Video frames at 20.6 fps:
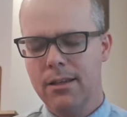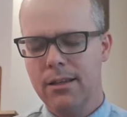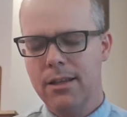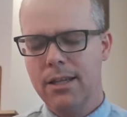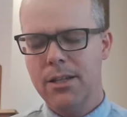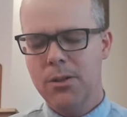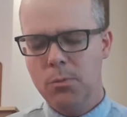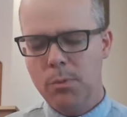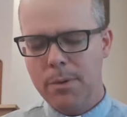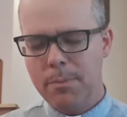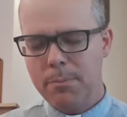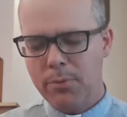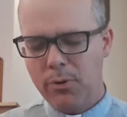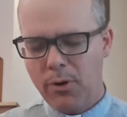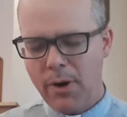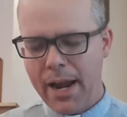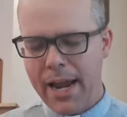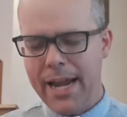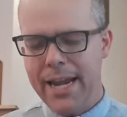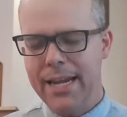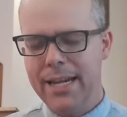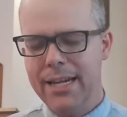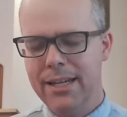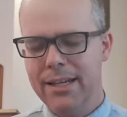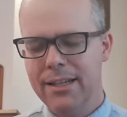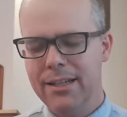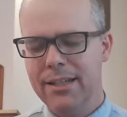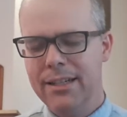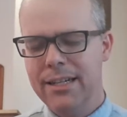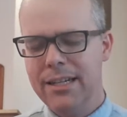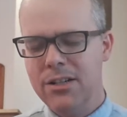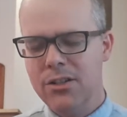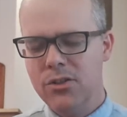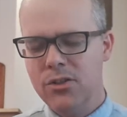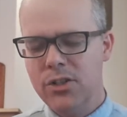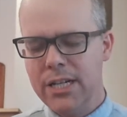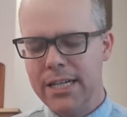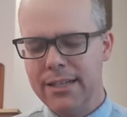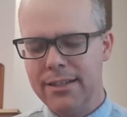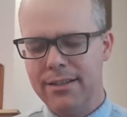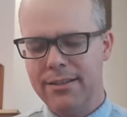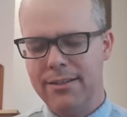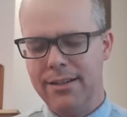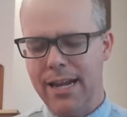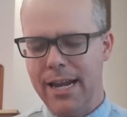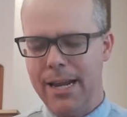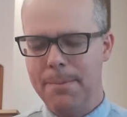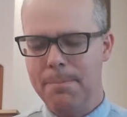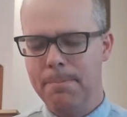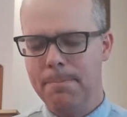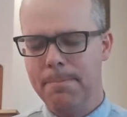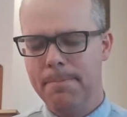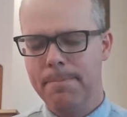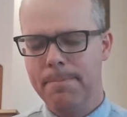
This we pray in Jesus' name.